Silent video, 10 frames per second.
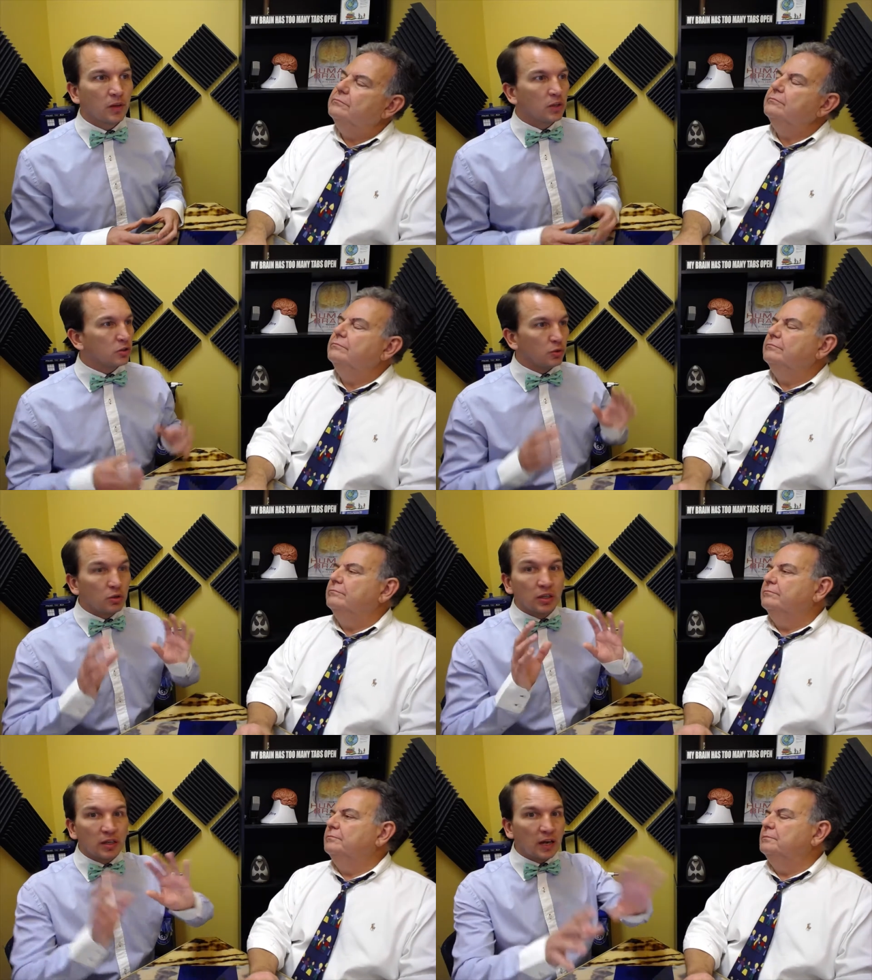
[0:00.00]
Speaker 1: So you
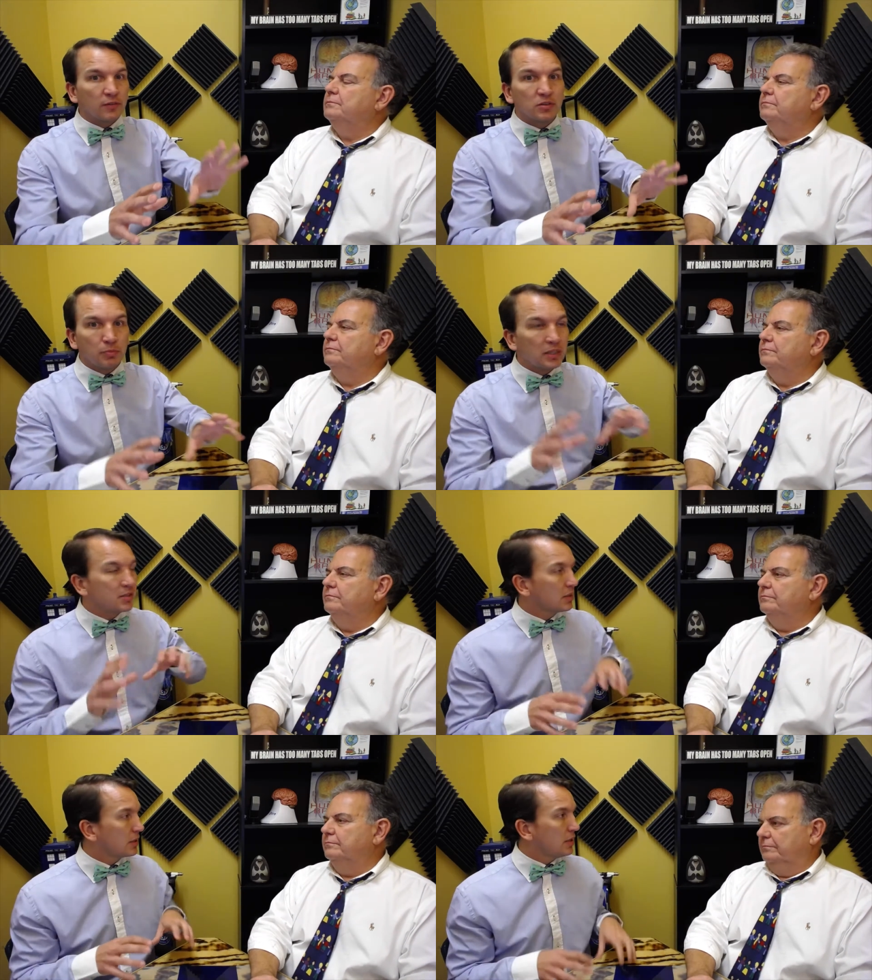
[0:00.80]
can have as many
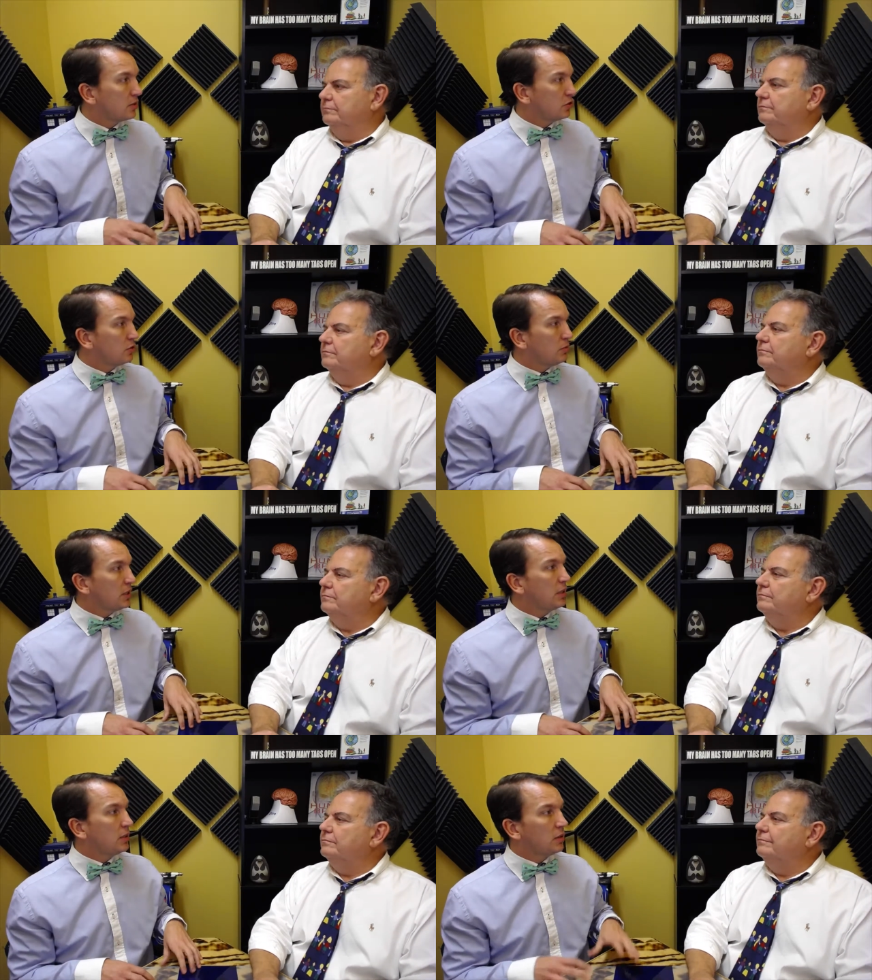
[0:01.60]
sick days as you
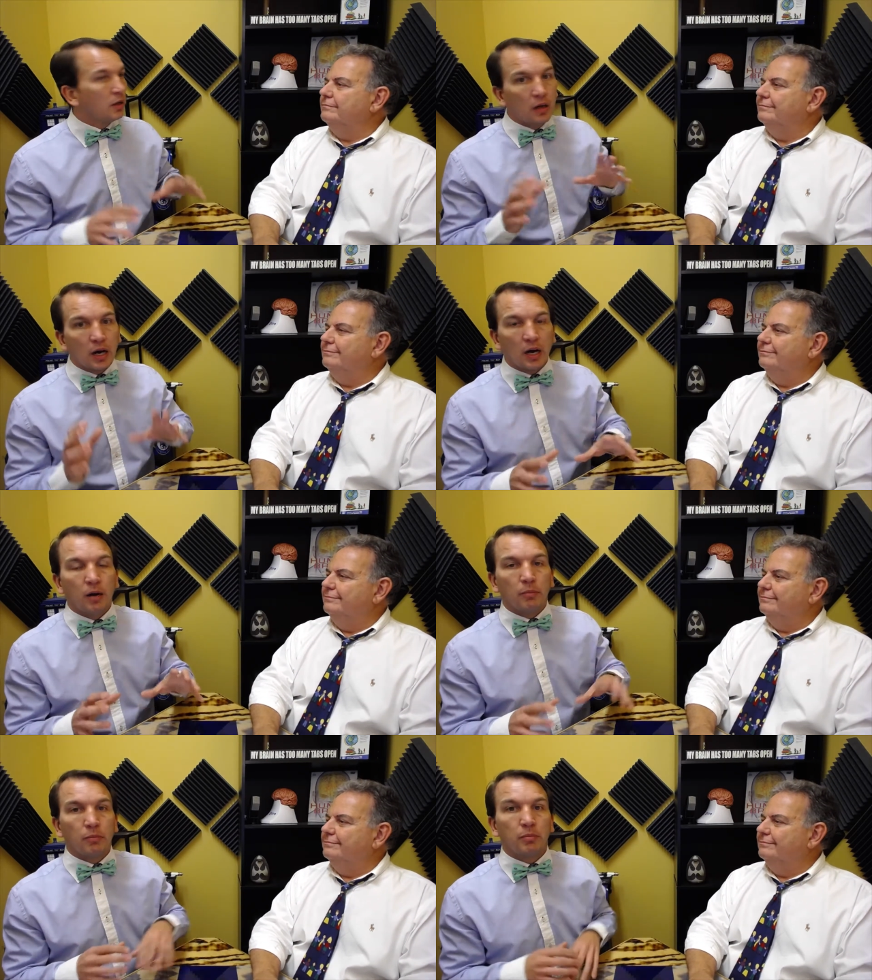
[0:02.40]
need, mm-hmm.
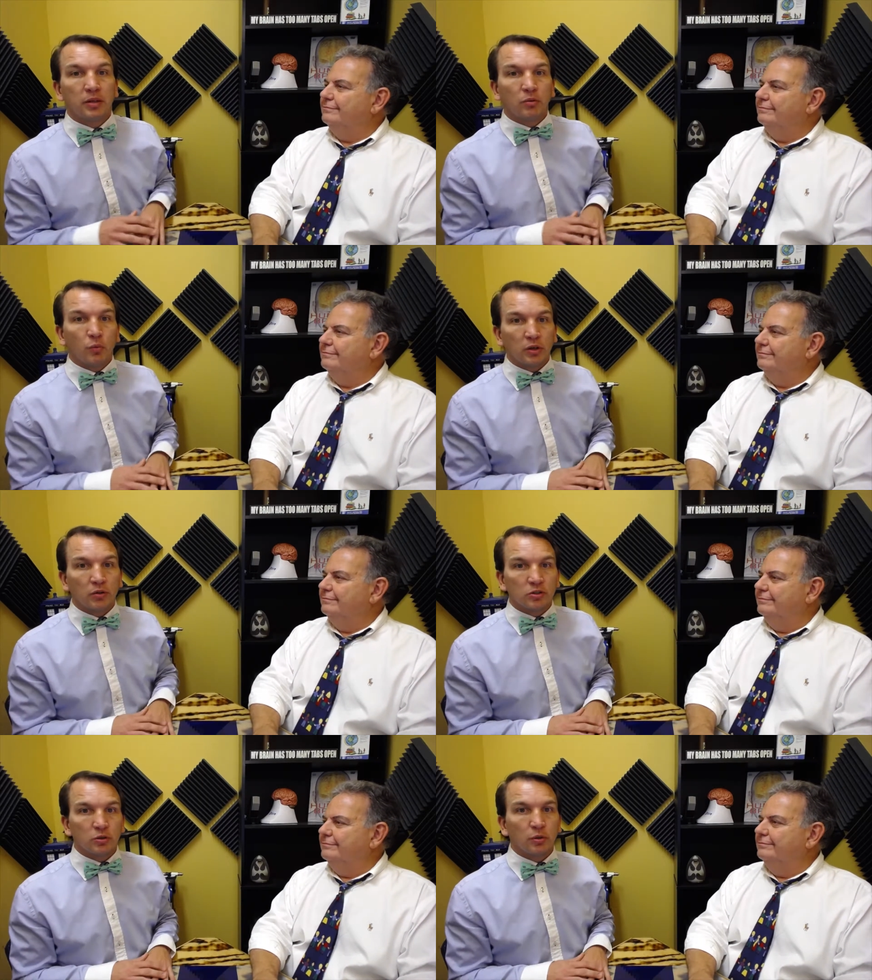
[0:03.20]
um, but we know
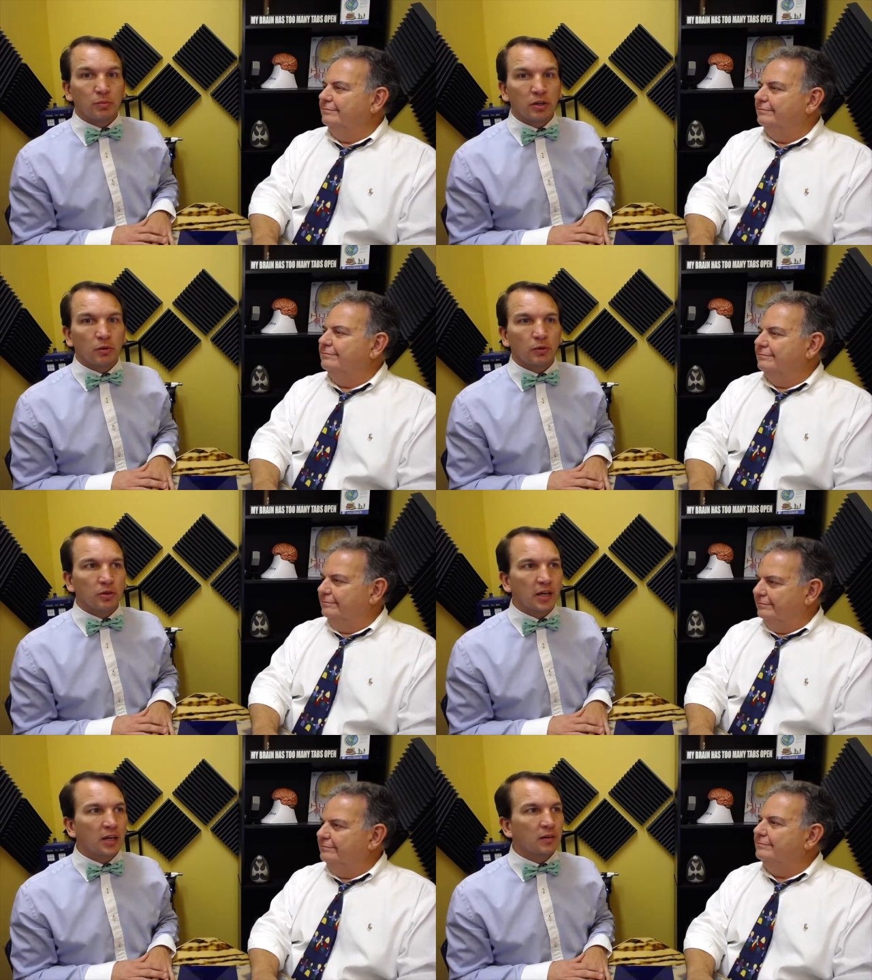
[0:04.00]
that you're going to be here when you
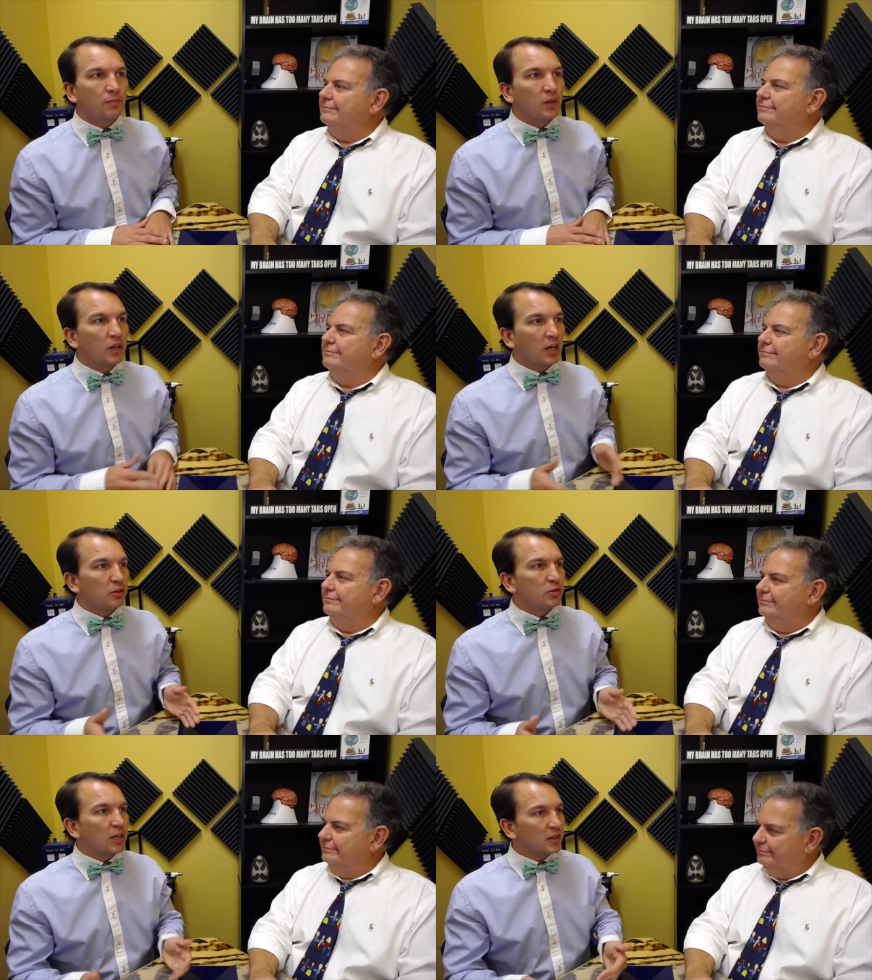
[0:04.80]
can. And
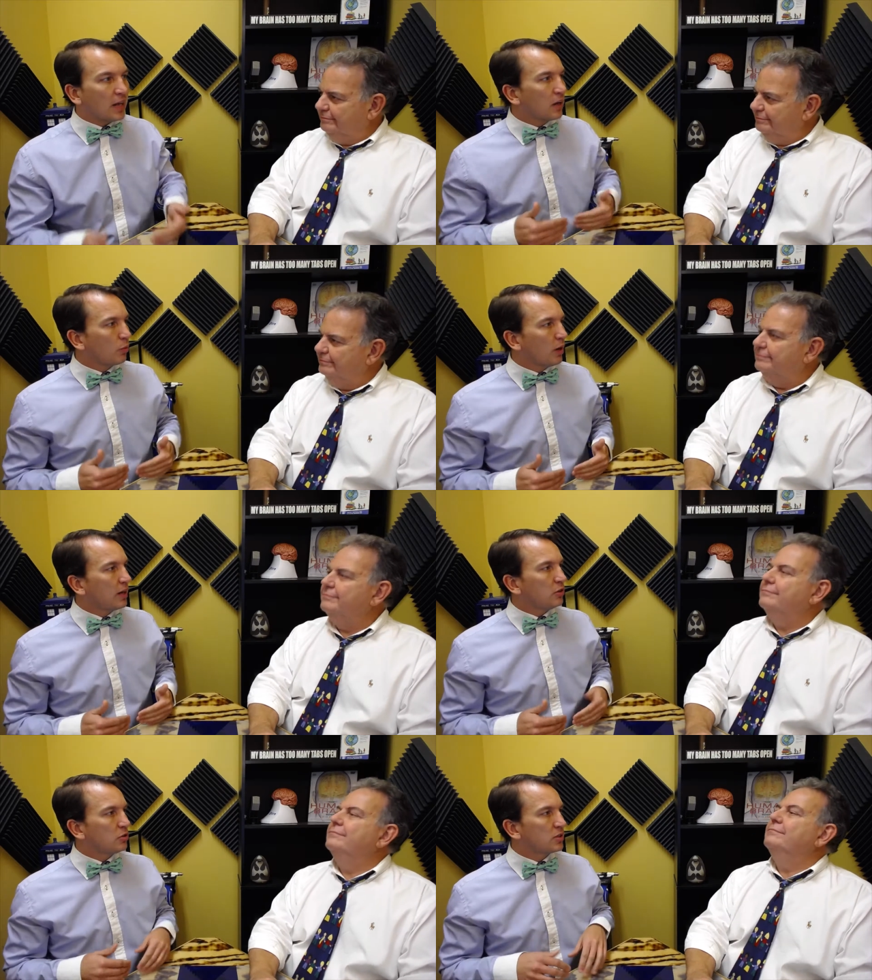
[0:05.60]
you take that away
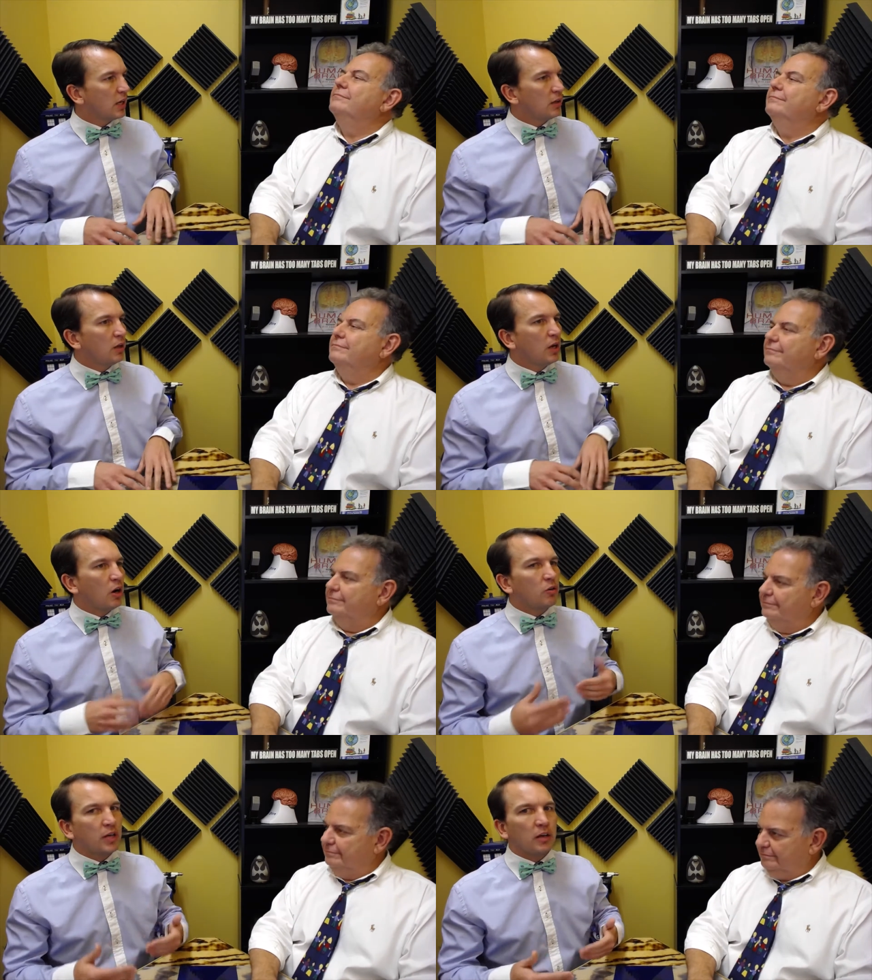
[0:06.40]
and you say,
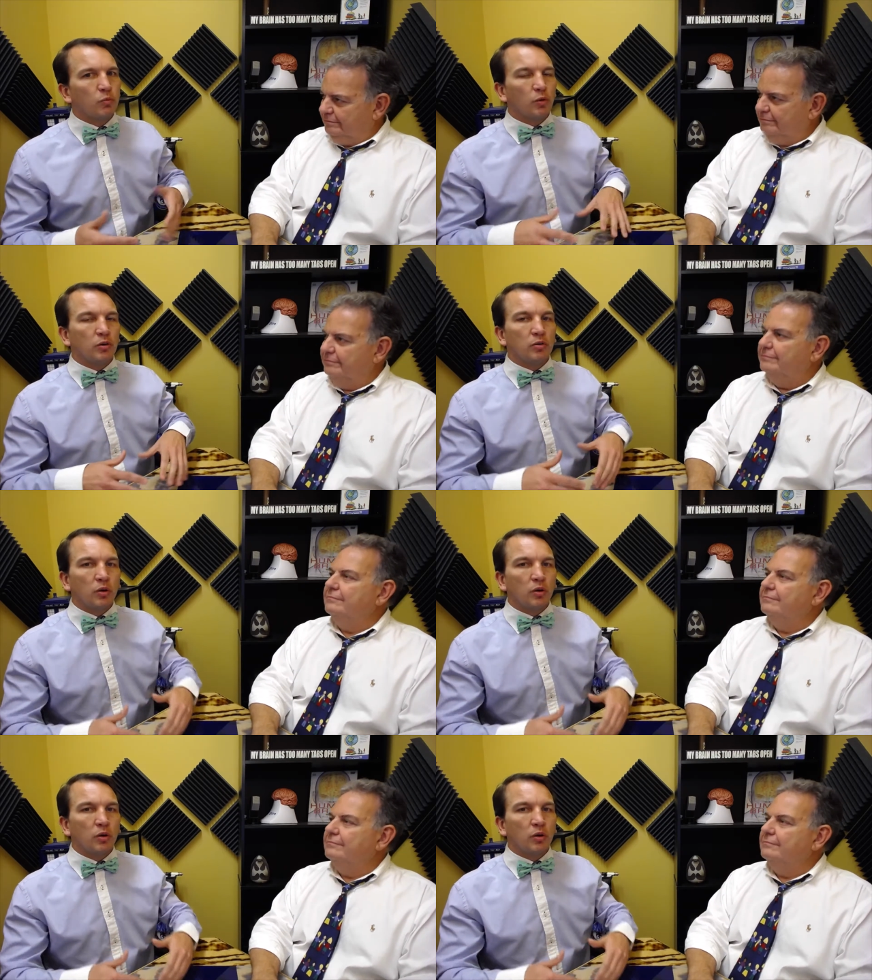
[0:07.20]
okay, well,